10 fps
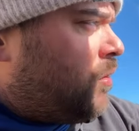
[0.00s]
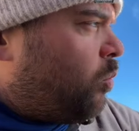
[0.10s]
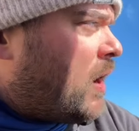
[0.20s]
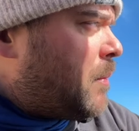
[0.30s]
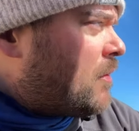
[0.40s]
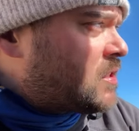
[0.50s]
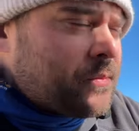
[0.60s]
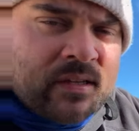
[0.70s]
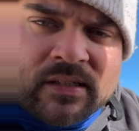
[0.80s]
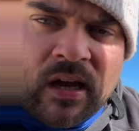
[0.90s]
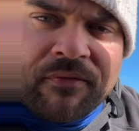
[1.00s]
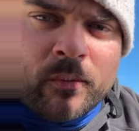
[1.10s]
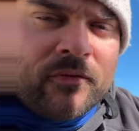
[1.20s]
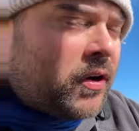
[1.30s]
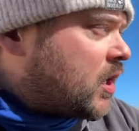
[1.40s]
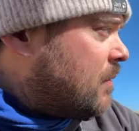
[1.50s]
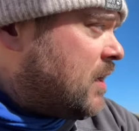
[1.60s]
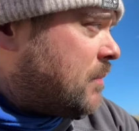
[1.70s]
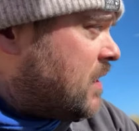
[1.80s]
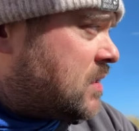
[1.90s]
way above some of the surf that we've got coming
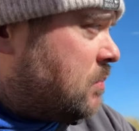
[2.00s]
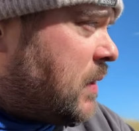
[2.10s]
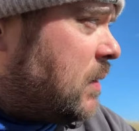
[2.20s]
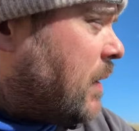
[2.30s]
in. I mean, there's some big